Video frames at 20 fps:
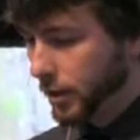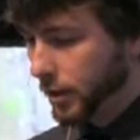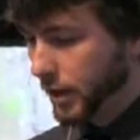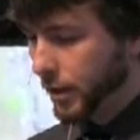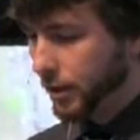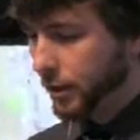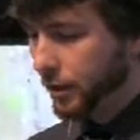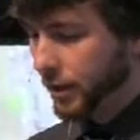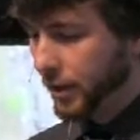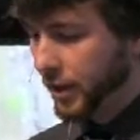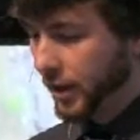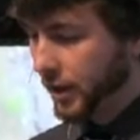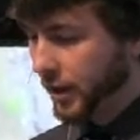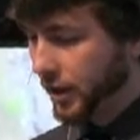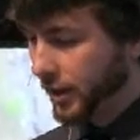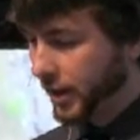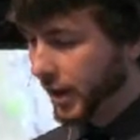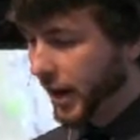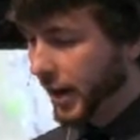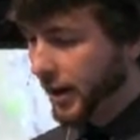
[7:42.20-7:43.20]
The other thing,
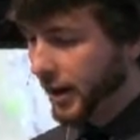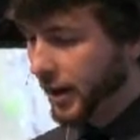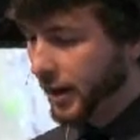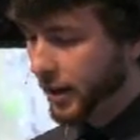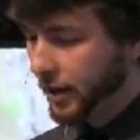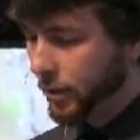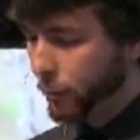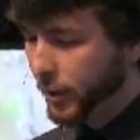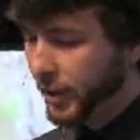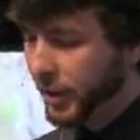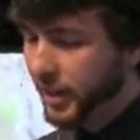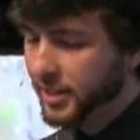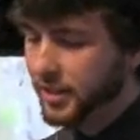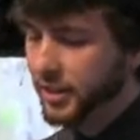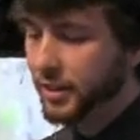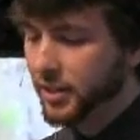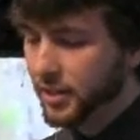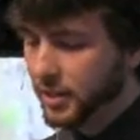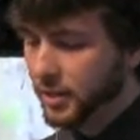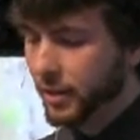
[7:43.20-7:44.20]
that and
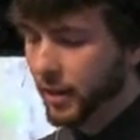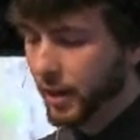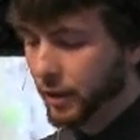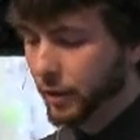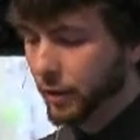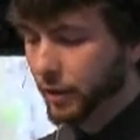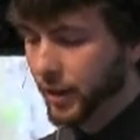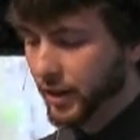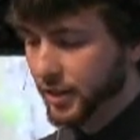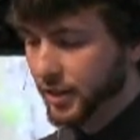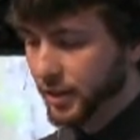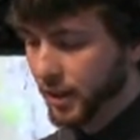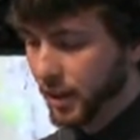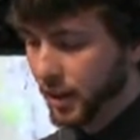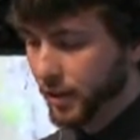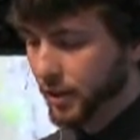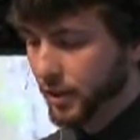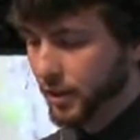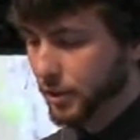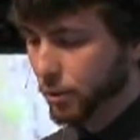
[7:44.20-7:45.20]
realizing this and the other things
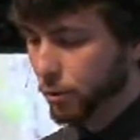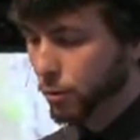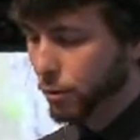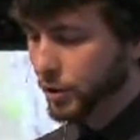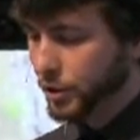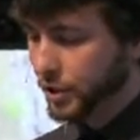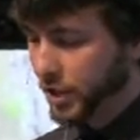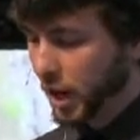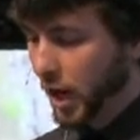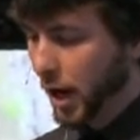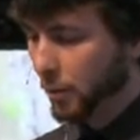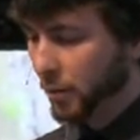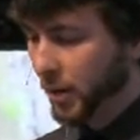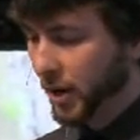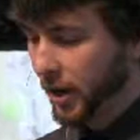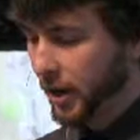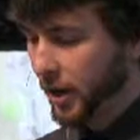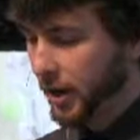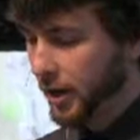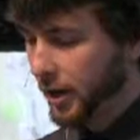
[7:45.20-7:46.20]
that this course taught
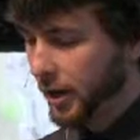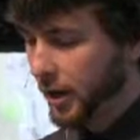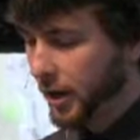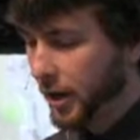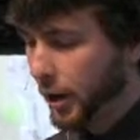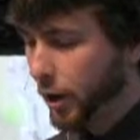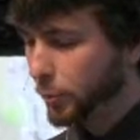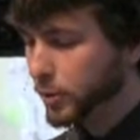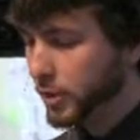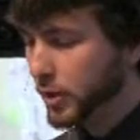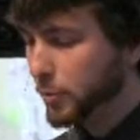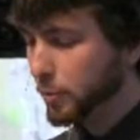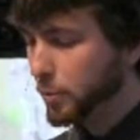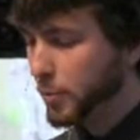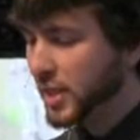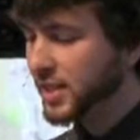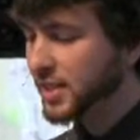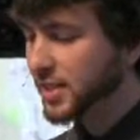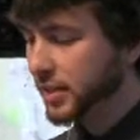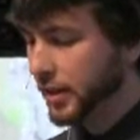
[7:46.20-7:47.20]
me helped
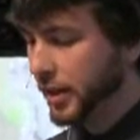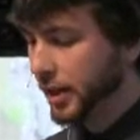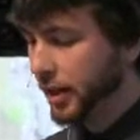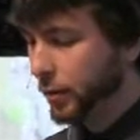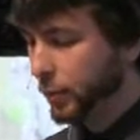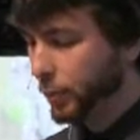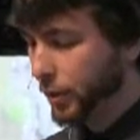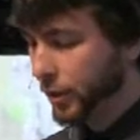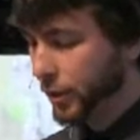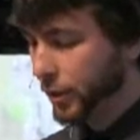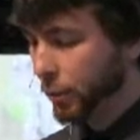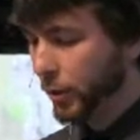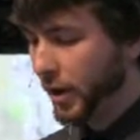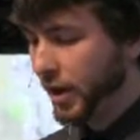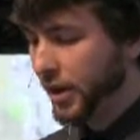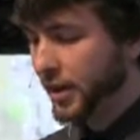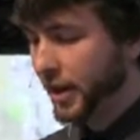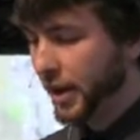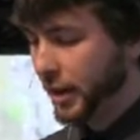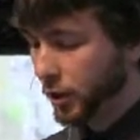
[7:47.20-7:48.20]
immensely with the
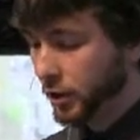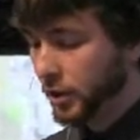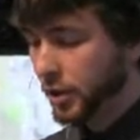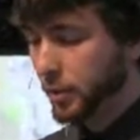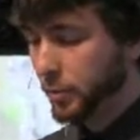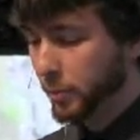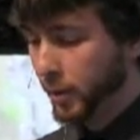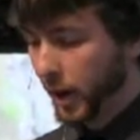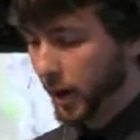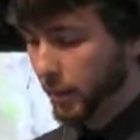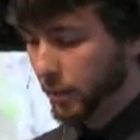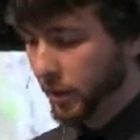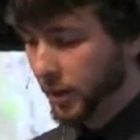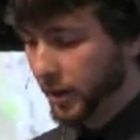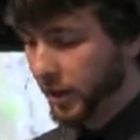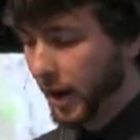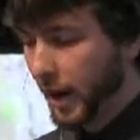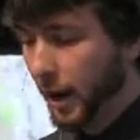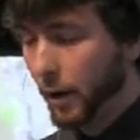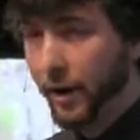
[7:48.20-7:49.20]
way that I looked at the Bible
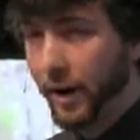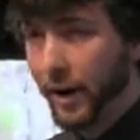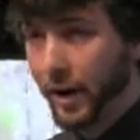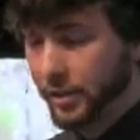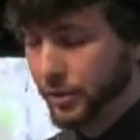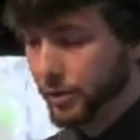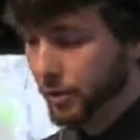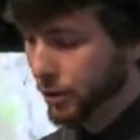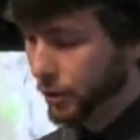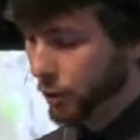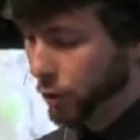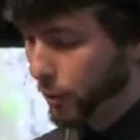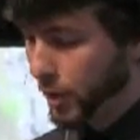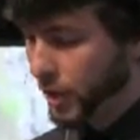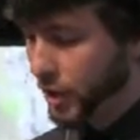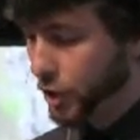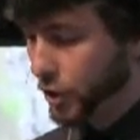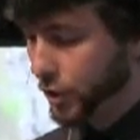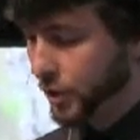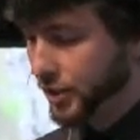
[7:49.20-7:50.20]
and how I answered the
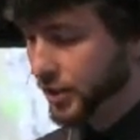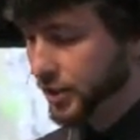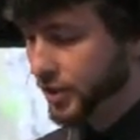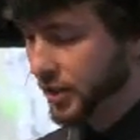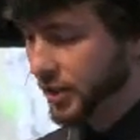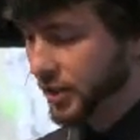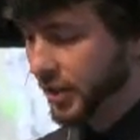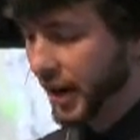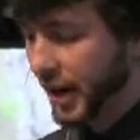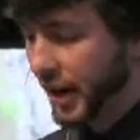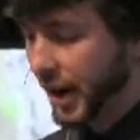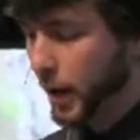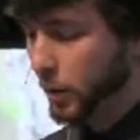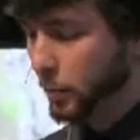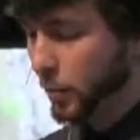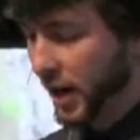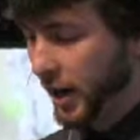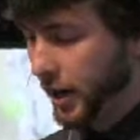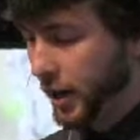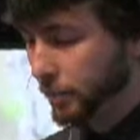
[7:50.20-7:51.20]
questions that I had
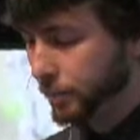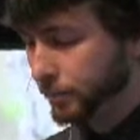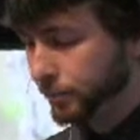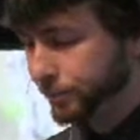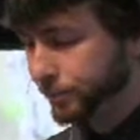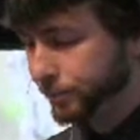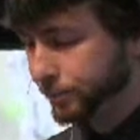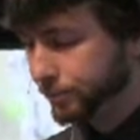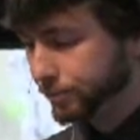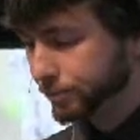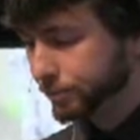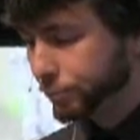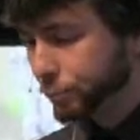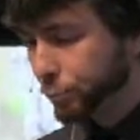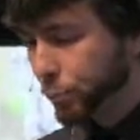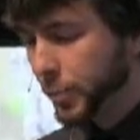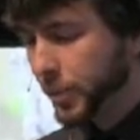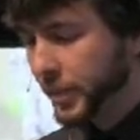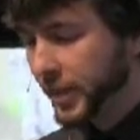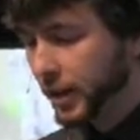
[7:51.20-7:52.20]
about it.
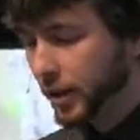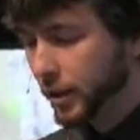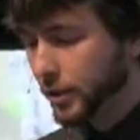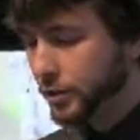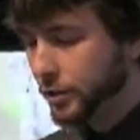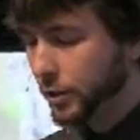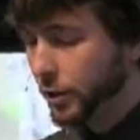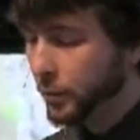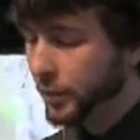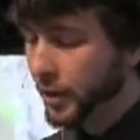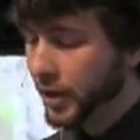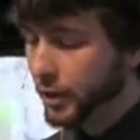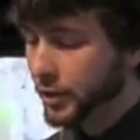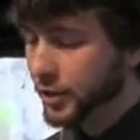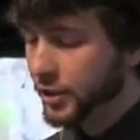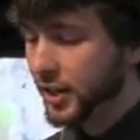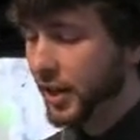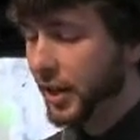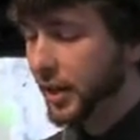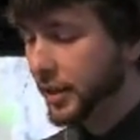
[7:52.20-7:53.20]
It also helped me
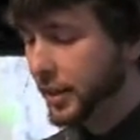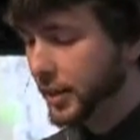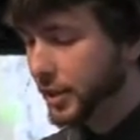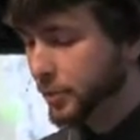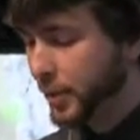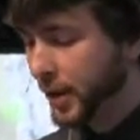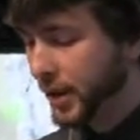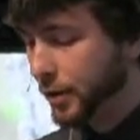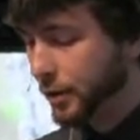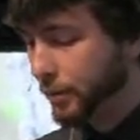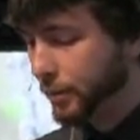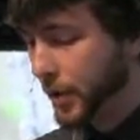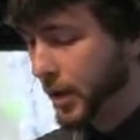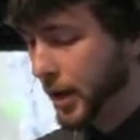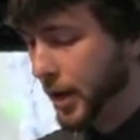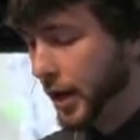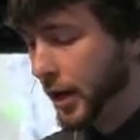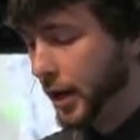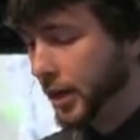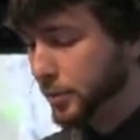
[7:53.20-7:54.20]
understand things better
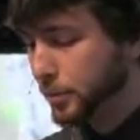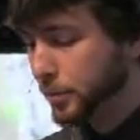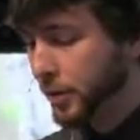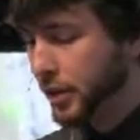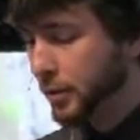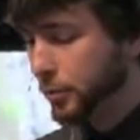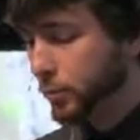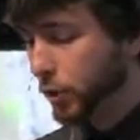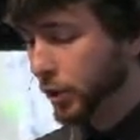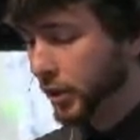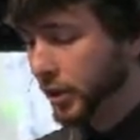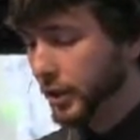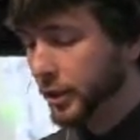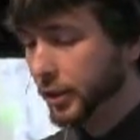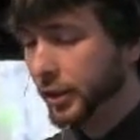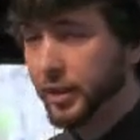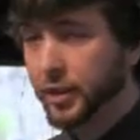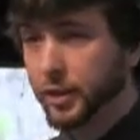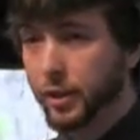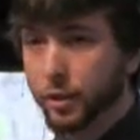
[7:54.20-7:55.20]
and explain them more
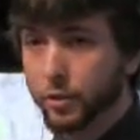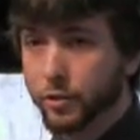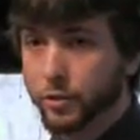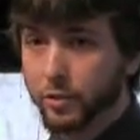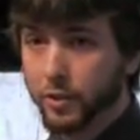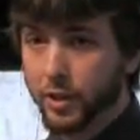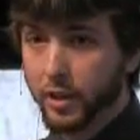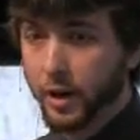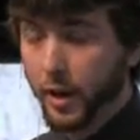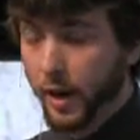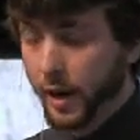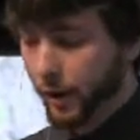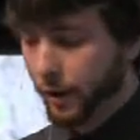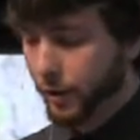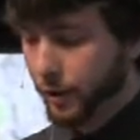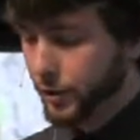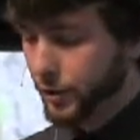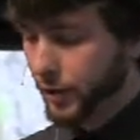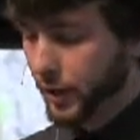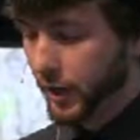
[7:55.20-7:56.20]
clearly to those who did not
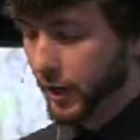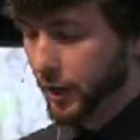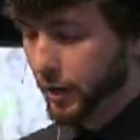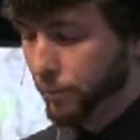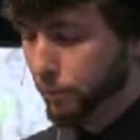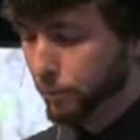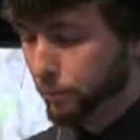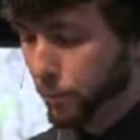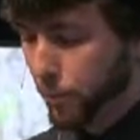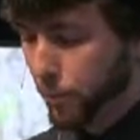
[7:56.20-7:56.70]
understand.